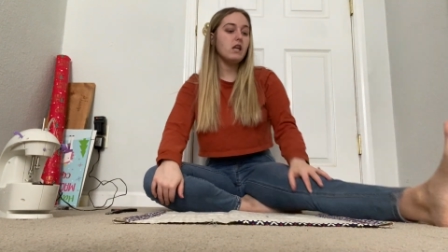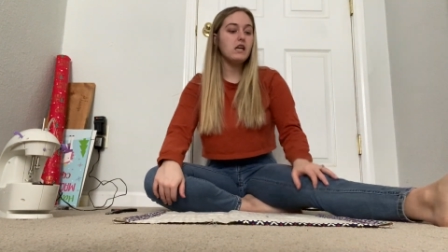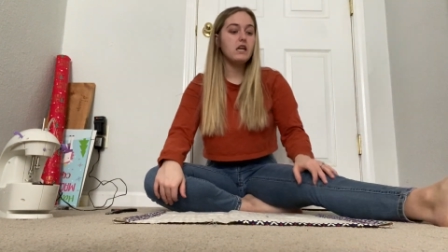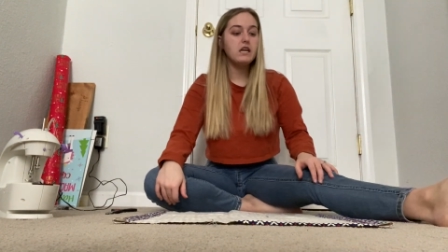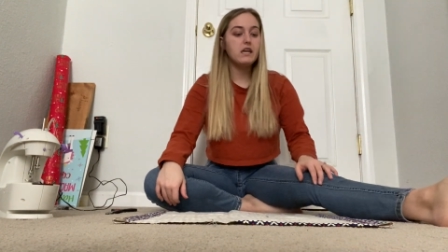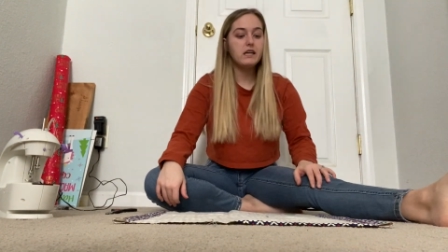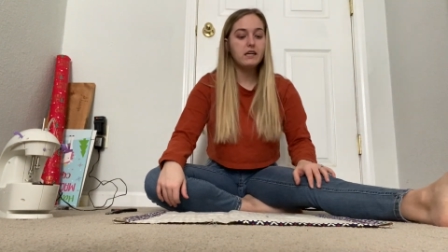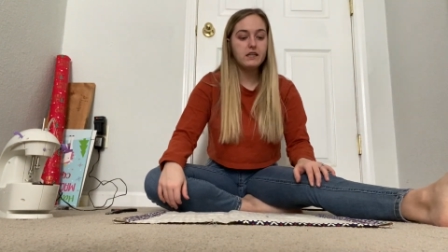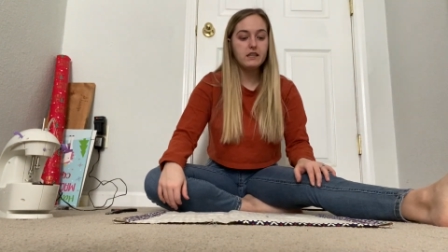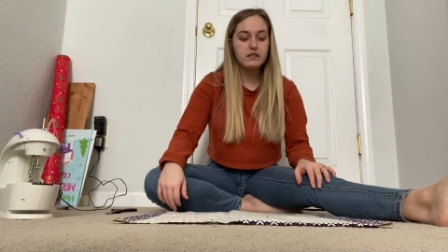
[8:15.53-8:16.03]

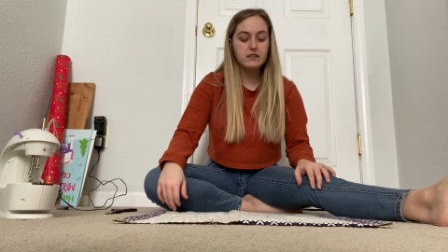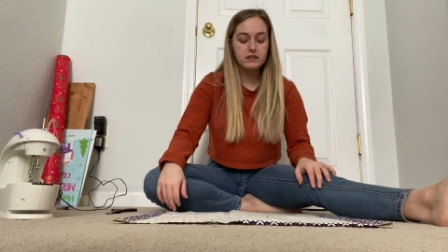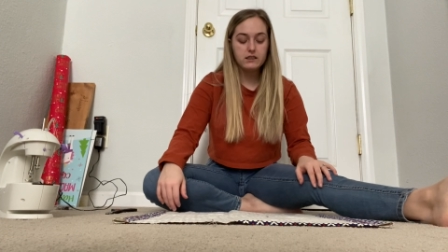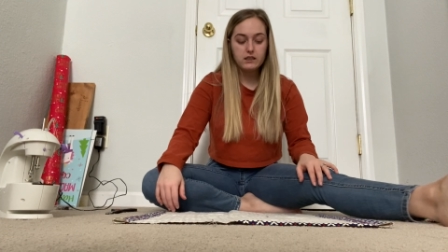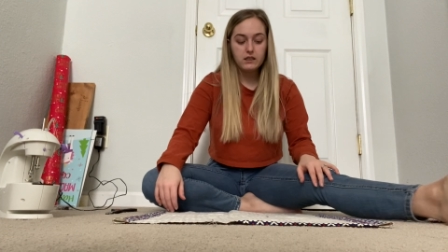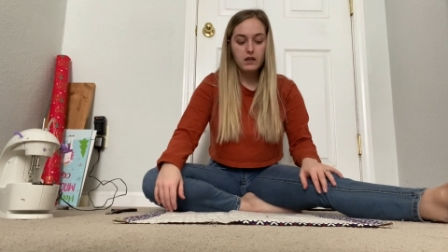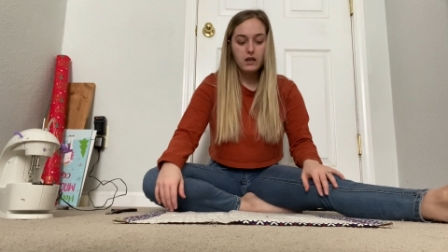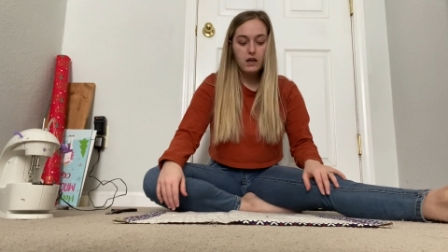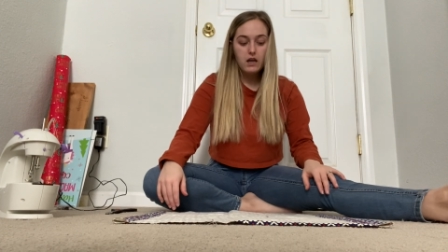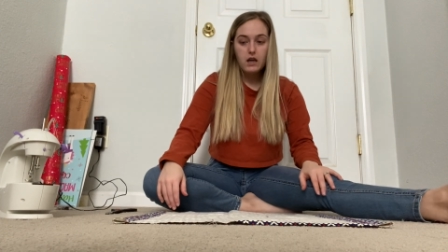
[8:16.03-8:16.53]
is
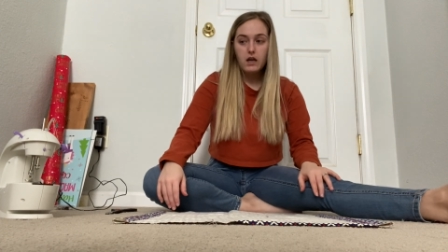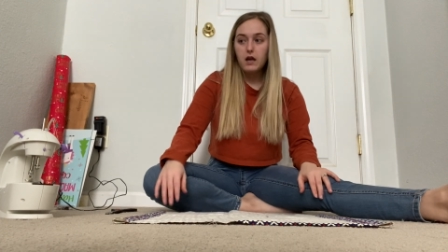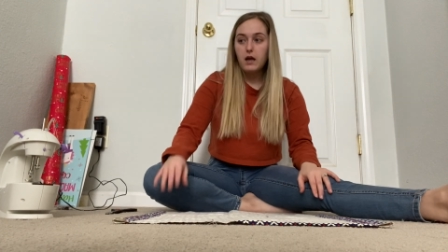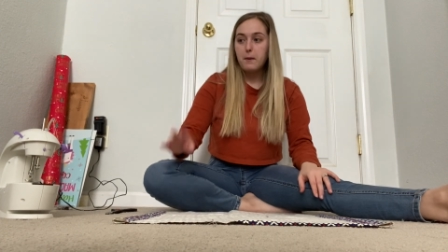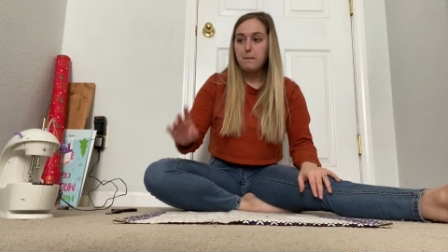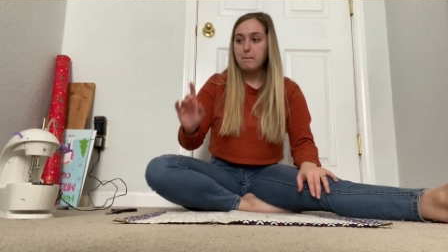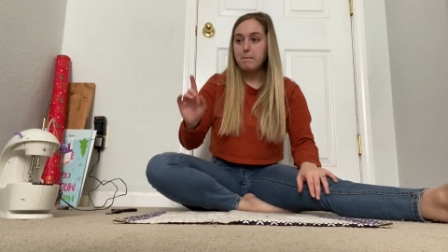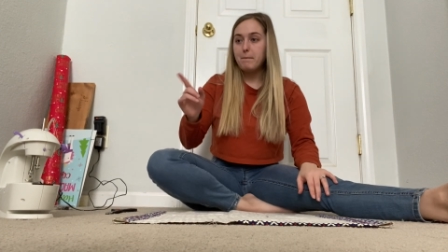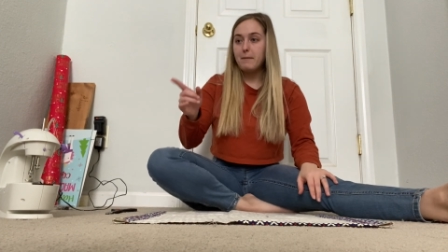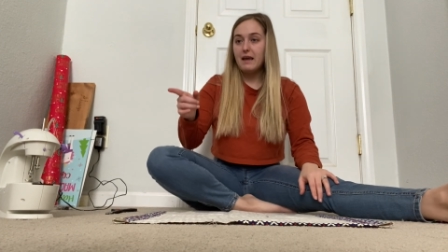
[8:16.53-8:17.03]

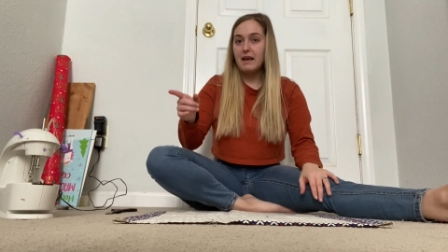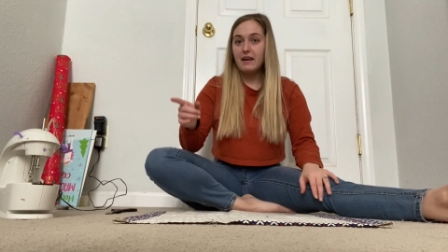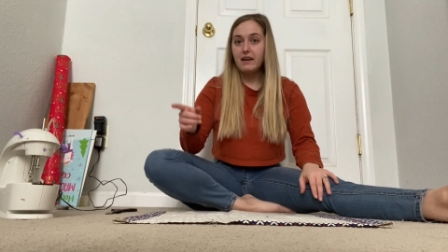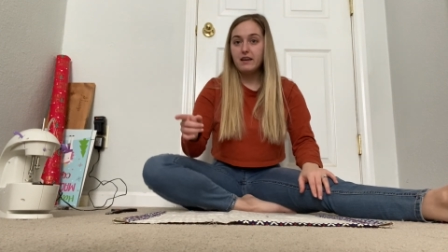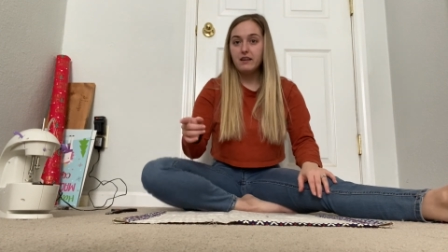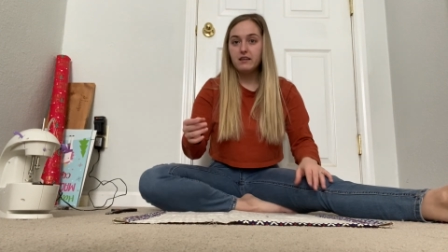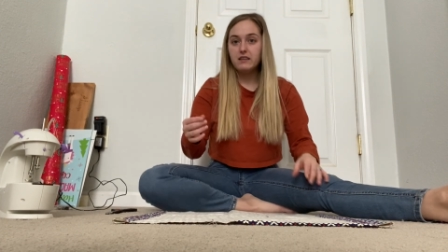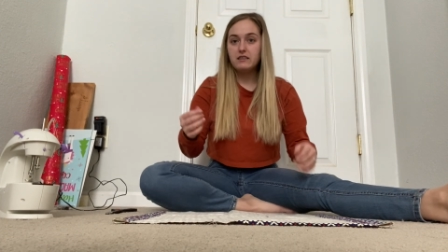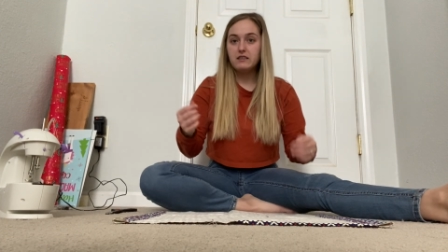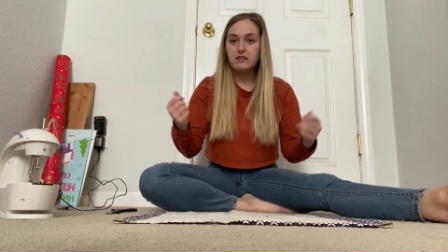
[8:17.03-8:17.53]

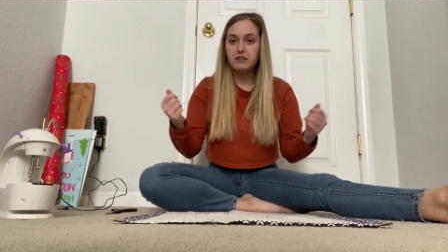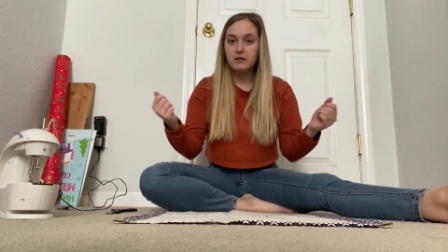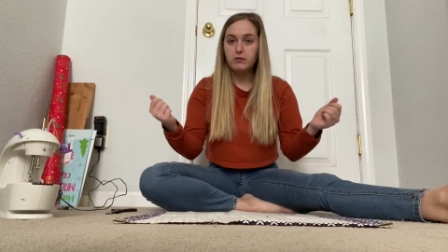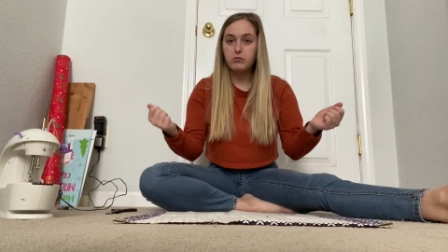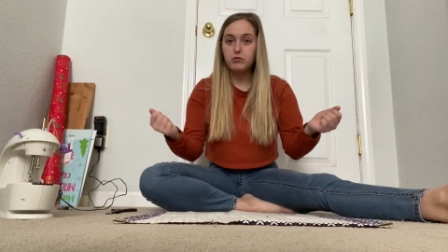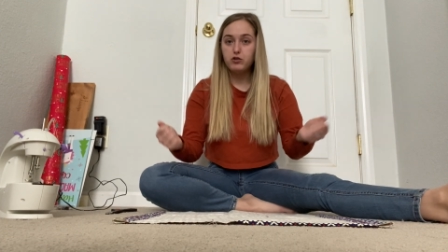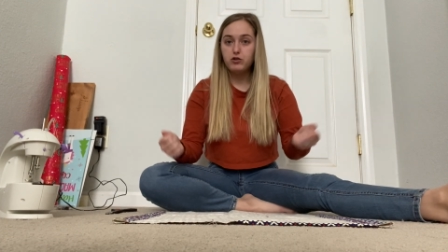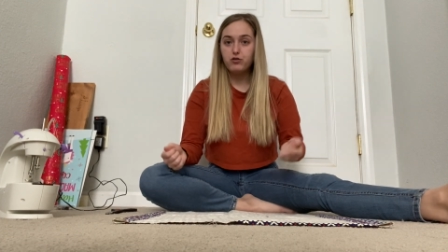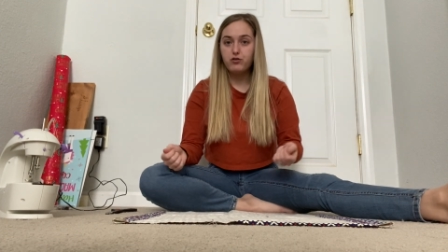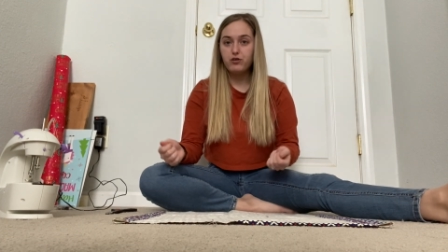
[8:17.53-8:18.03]
make some
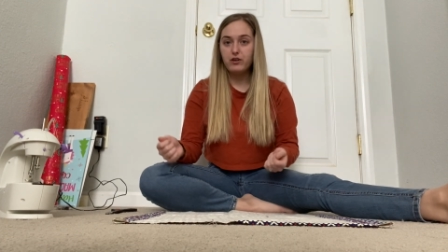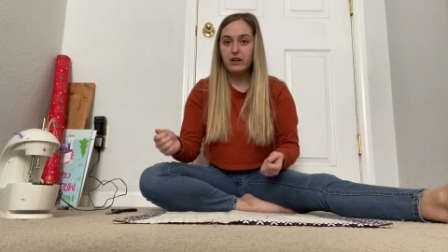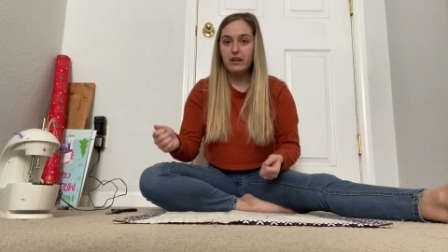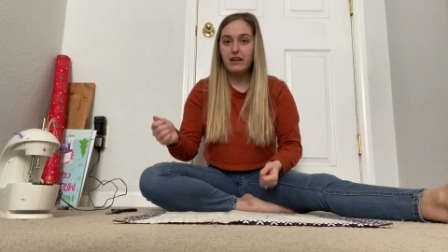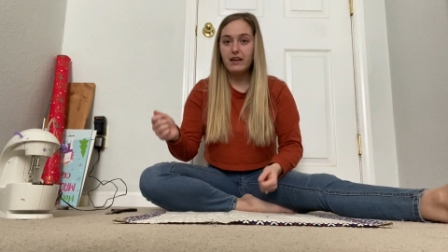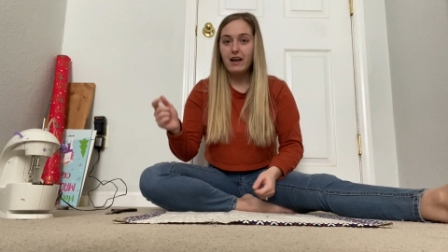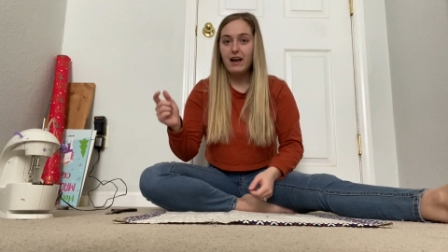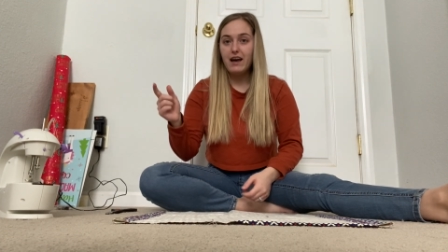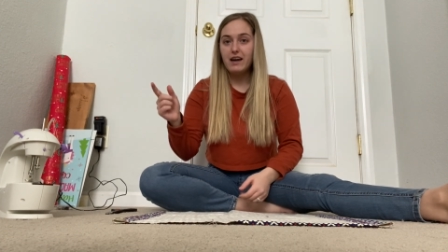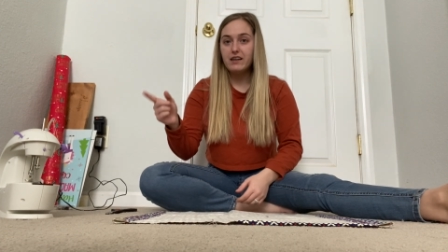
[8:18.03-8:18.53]

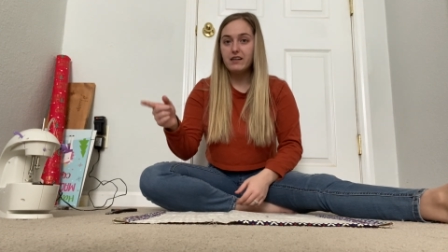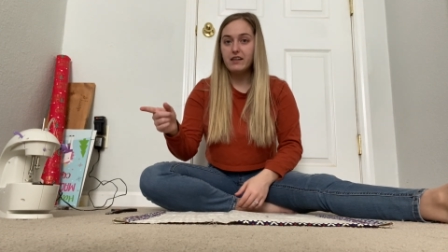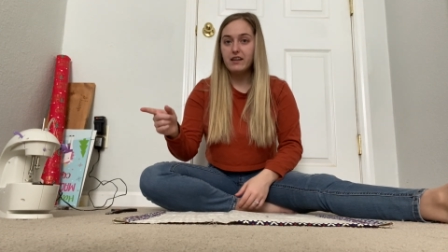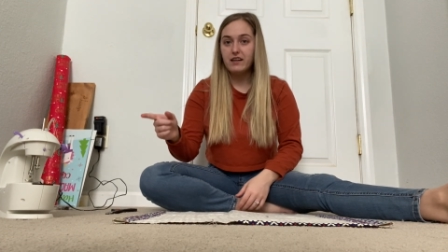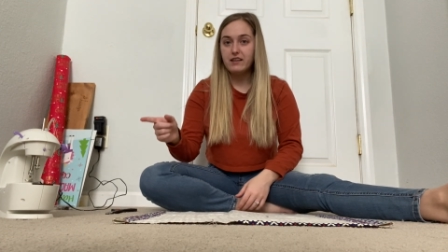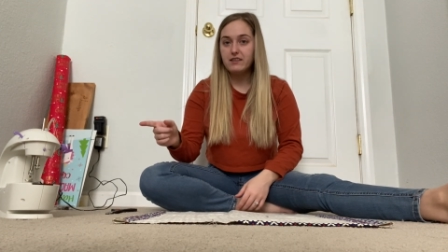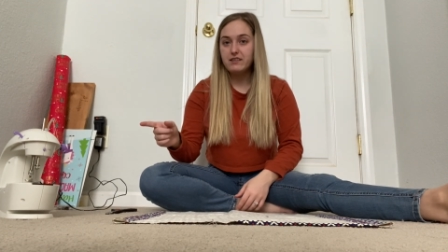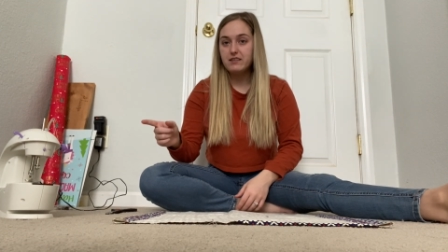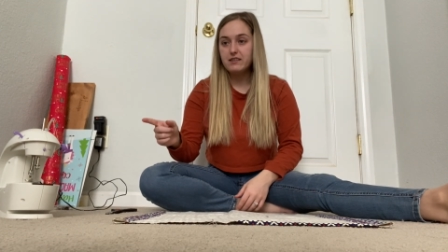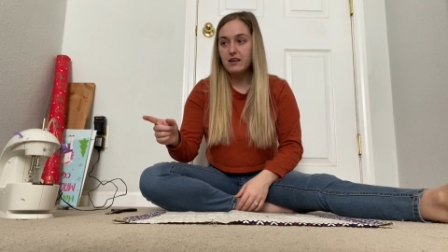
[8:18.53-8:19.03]
string out of
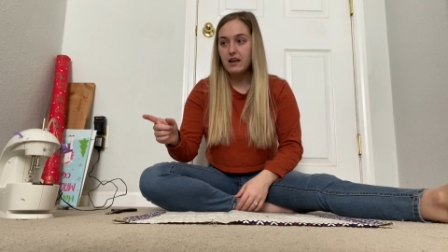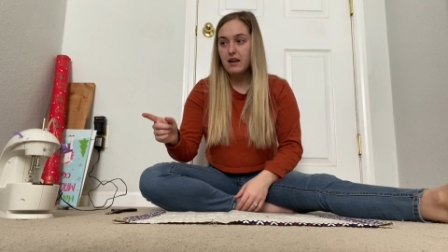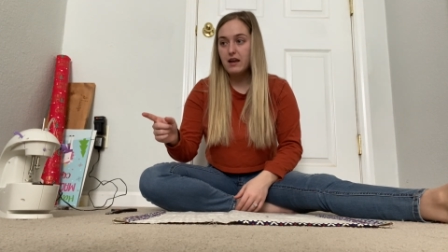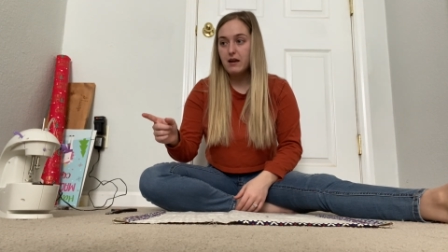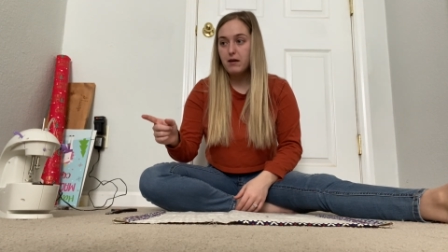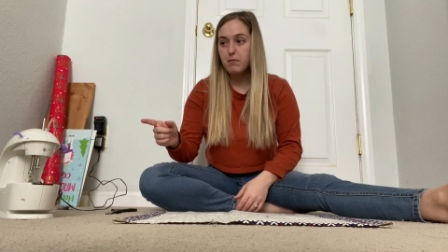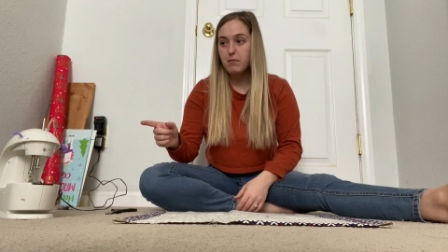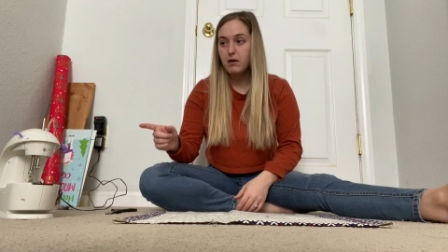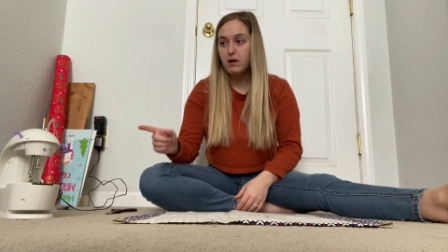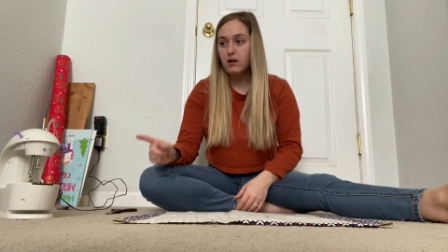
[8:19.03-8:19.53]
that
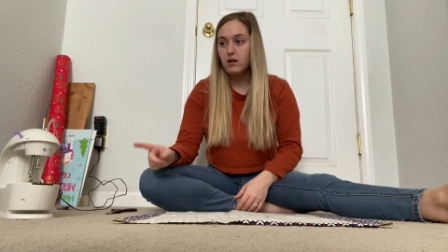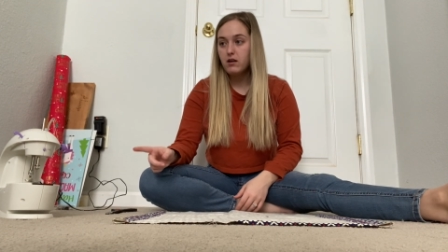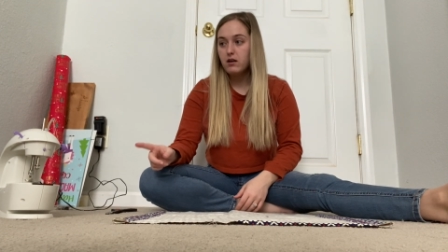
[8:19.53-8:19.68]
same